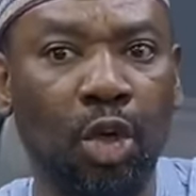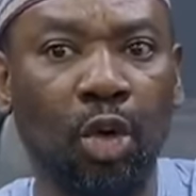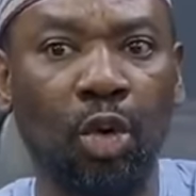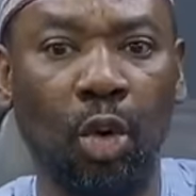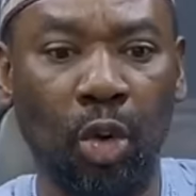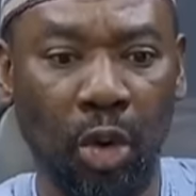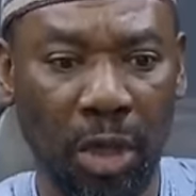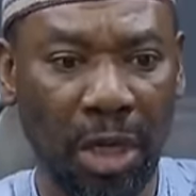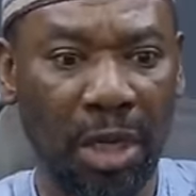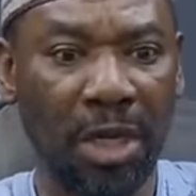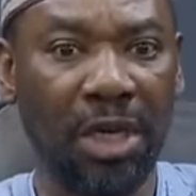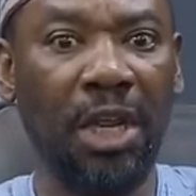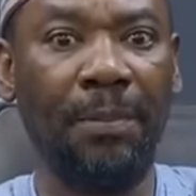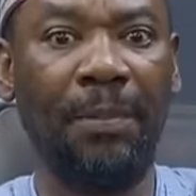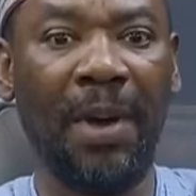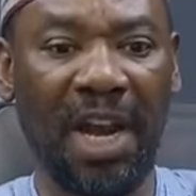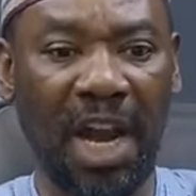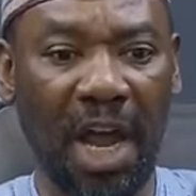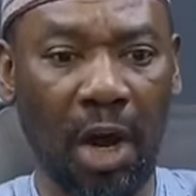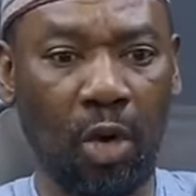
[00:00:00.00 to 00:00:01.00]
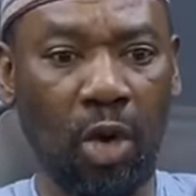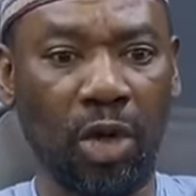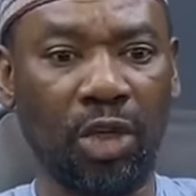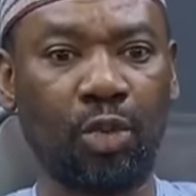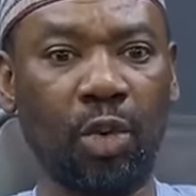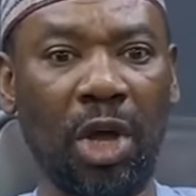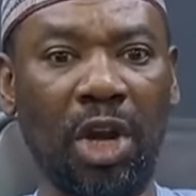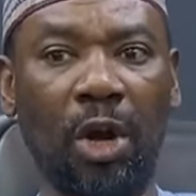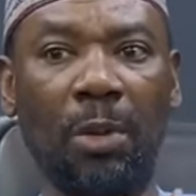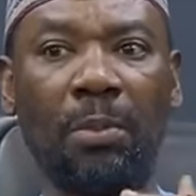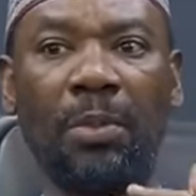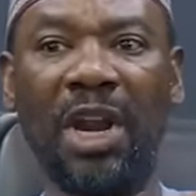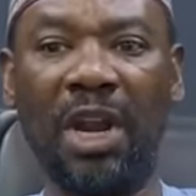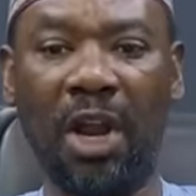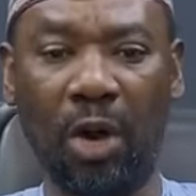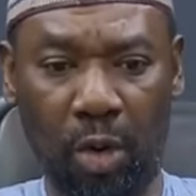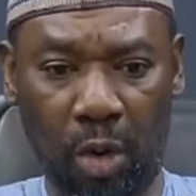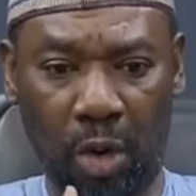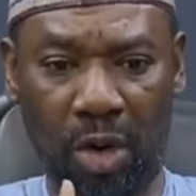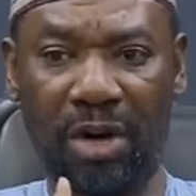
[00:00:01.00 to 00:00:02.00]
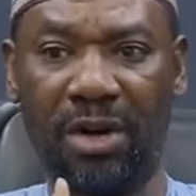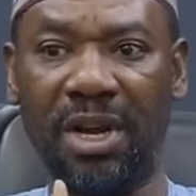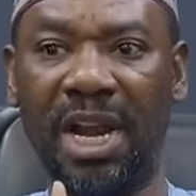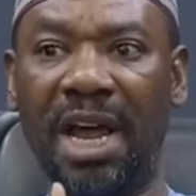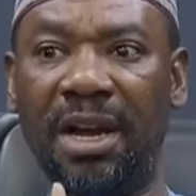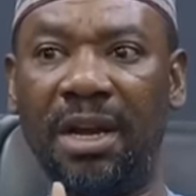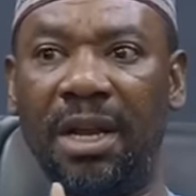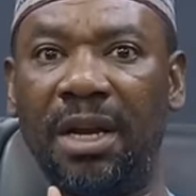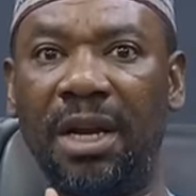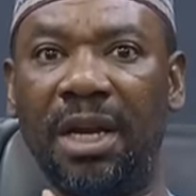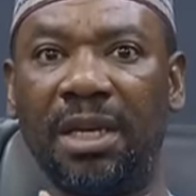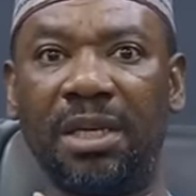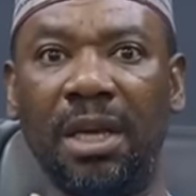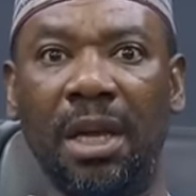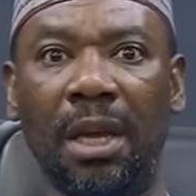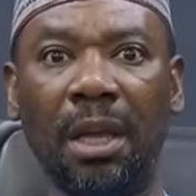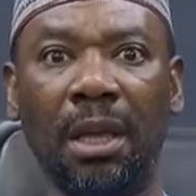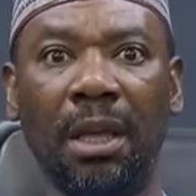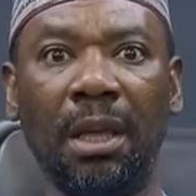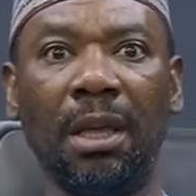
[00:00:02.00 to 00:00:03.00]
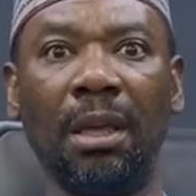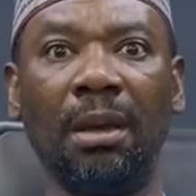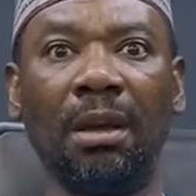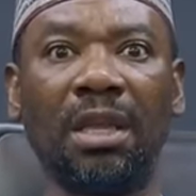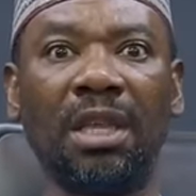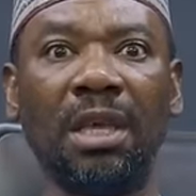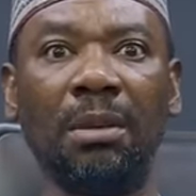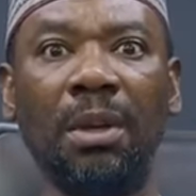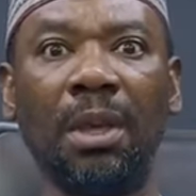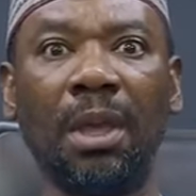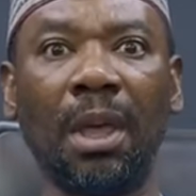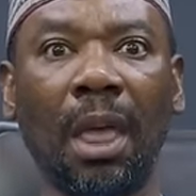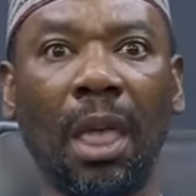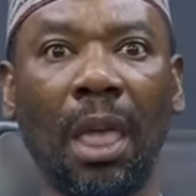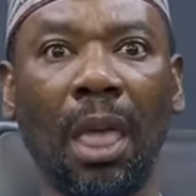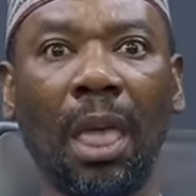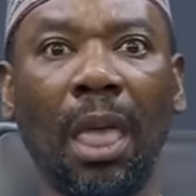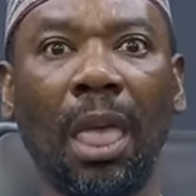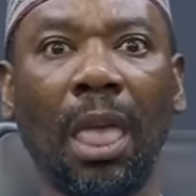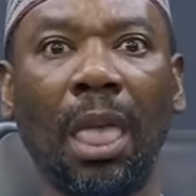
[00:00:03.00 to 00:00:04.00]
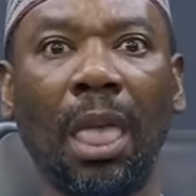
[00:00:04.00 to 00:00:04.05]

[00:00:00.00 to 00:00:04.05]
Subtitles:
You go, the belly go swell up, belly go nearly reach here. You go see, Mickey?